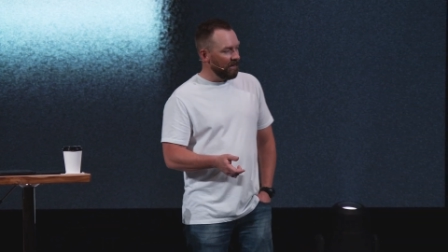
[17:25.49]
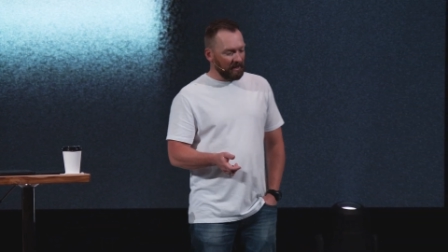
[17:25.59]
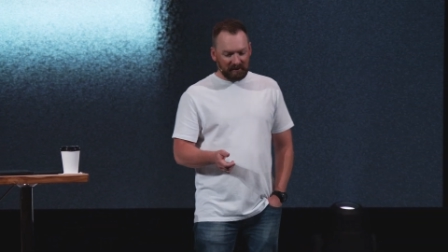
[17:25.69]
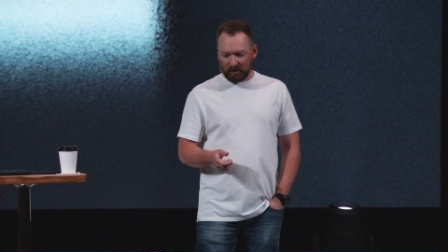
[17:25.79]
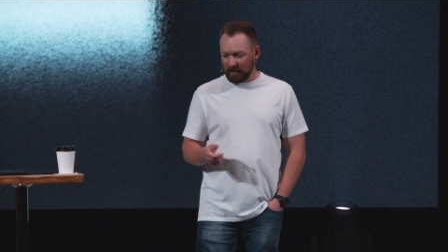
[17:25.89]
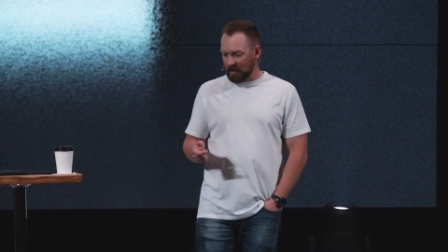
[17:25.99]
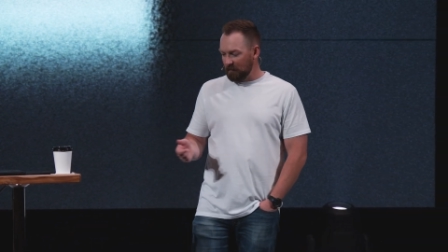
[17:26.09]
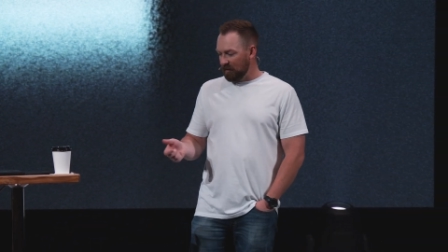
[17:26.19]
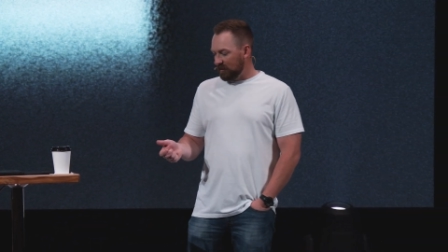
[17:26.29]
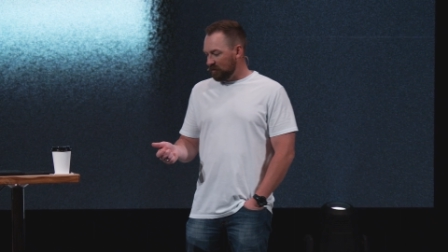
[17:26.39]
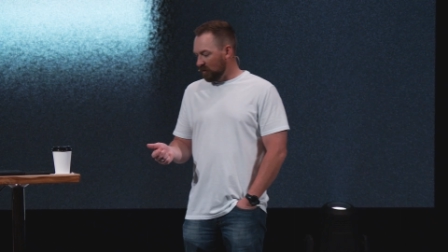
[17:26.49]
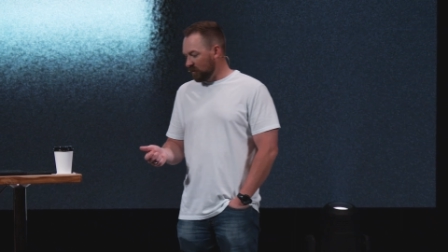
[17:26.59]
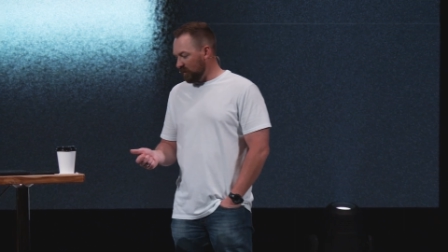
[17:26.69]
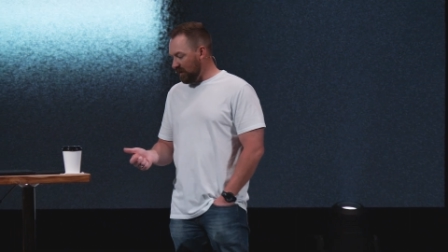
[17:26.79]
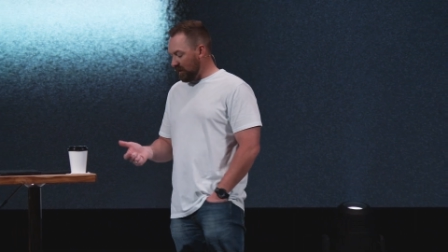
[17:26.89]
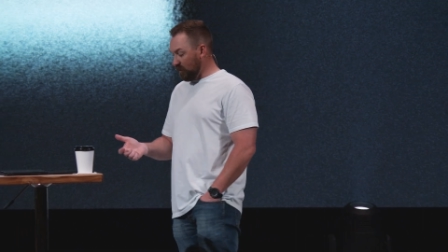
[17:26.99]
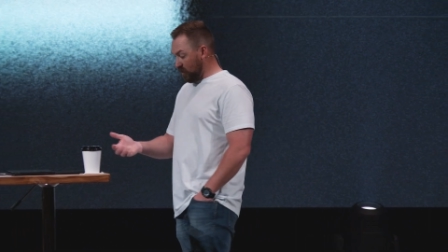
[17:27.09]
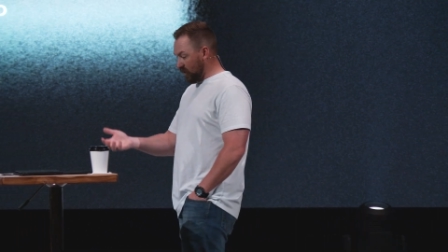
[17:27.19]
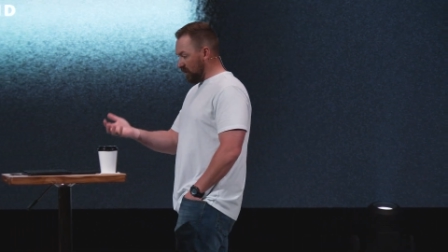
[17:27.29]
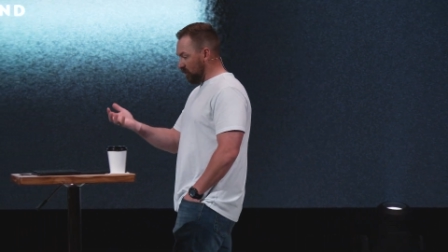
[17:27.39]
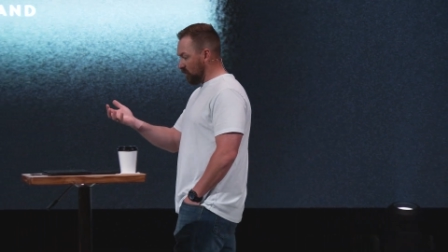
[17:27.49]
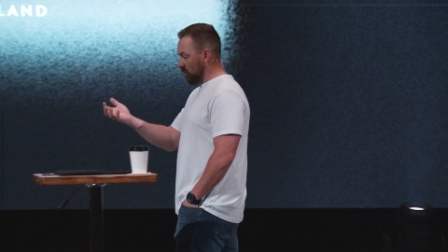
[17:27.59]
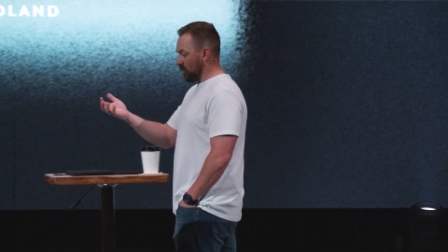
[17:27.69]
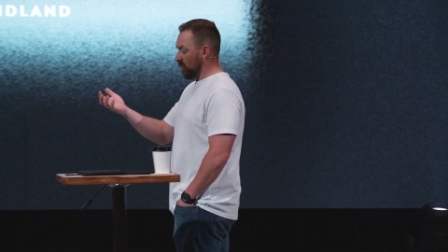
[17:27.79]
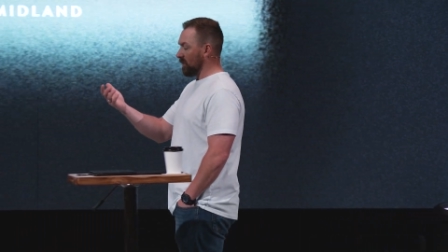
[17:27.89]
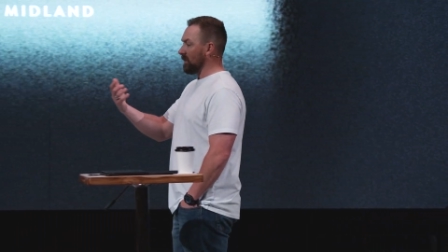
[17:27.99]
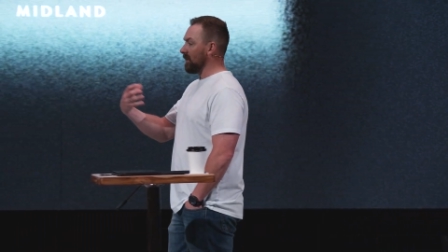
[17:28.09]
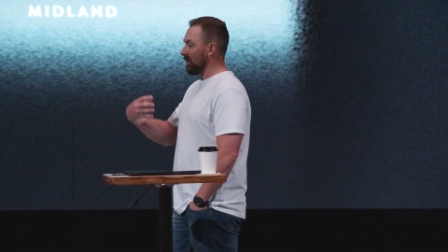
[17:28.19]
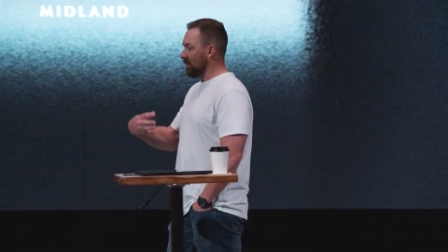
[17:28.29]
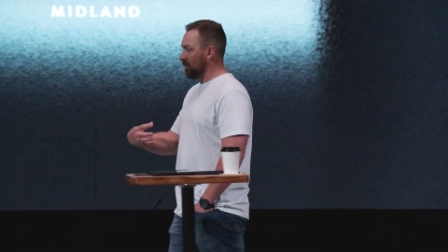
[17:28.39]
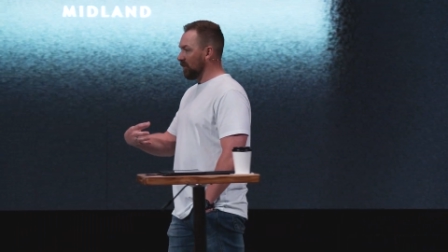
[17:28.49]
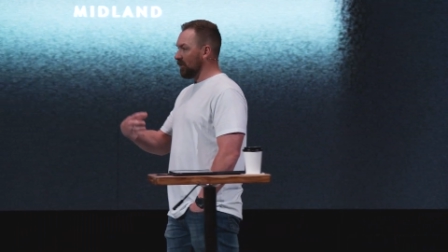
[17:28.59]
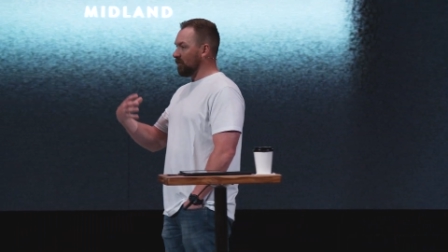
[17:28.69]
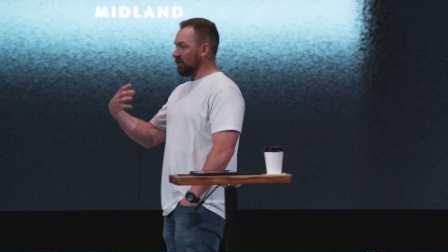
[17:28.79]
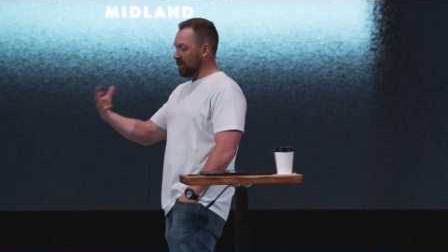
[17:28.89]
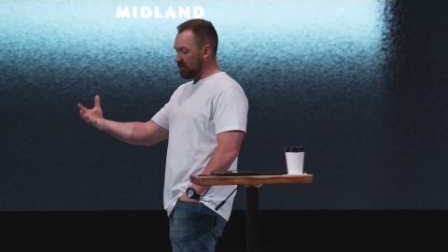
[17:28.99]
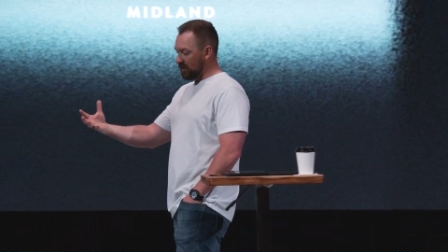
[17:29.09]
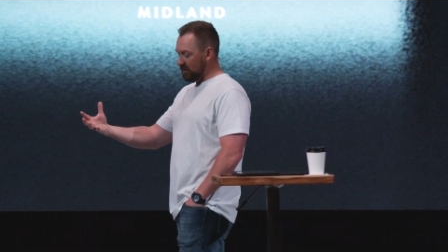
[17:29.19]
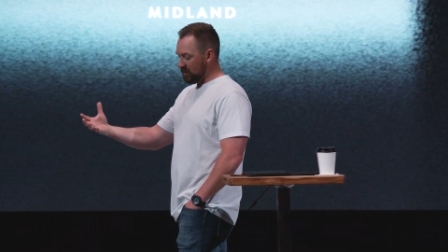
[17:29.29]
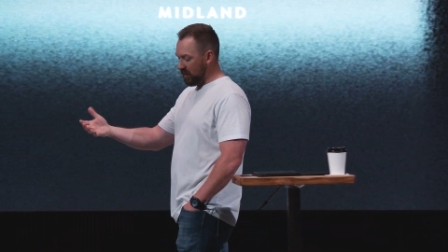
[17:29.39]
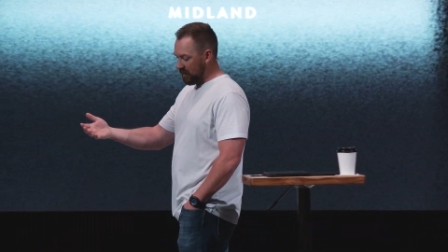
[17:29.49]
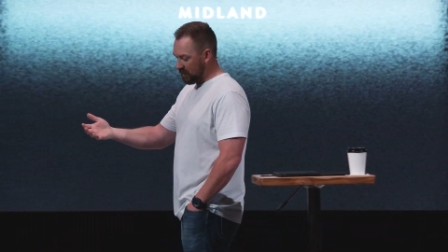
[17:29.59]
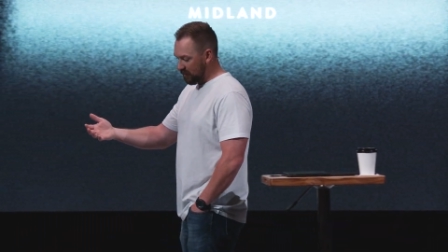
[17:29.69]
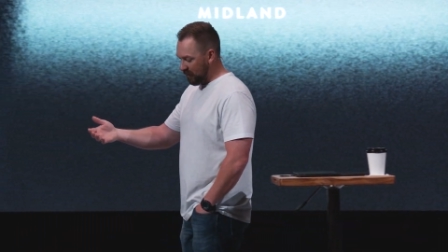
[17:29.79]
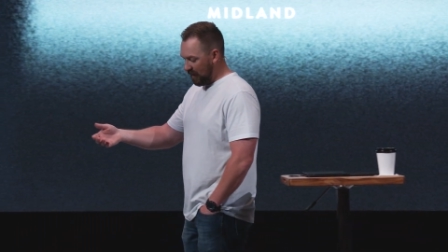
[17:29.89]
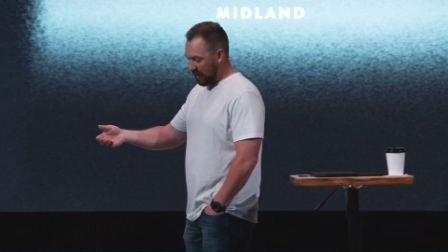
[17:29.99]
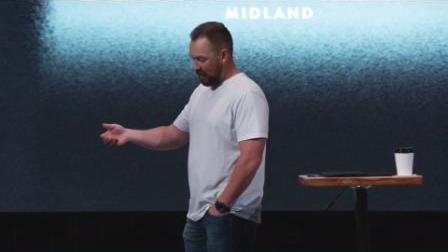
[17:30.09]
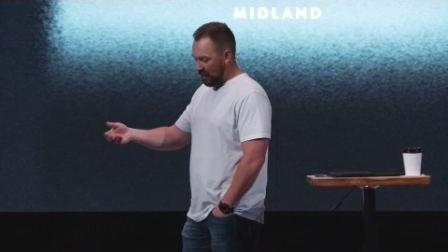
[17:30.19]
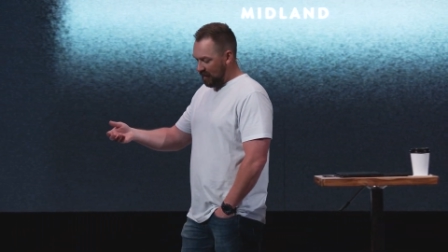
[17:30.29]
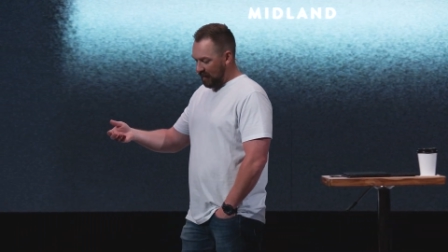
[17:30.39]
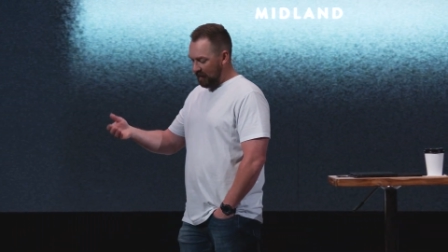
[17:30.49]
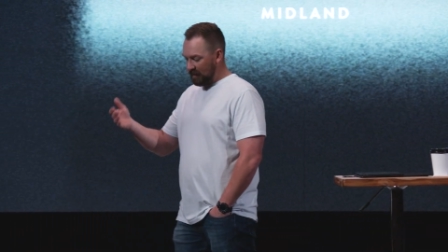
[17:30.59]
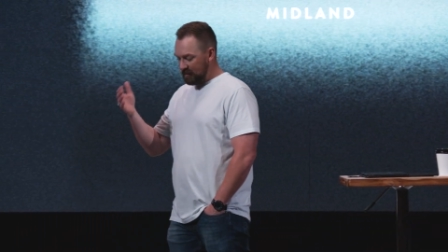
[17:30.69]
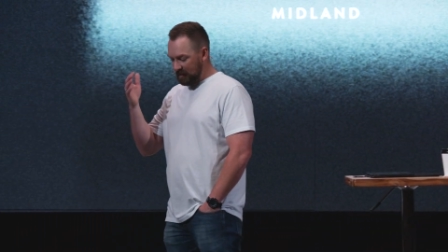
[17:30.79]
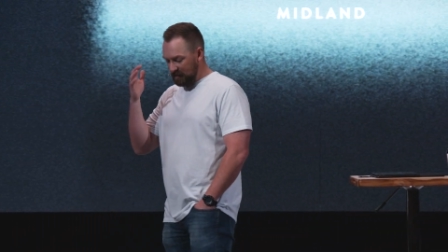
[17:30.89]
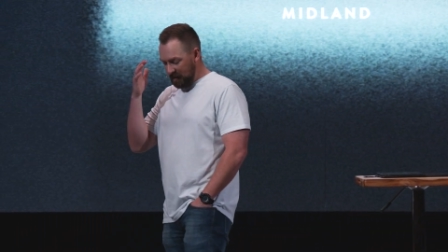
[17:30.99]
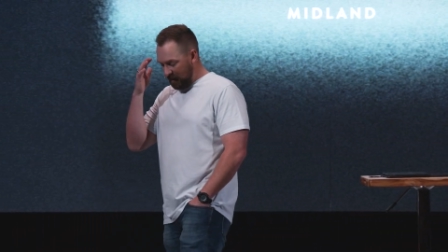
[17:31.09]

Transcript: And so he came to the church one day. We're, we're, we're needing a building, we're leasing a space. And he says,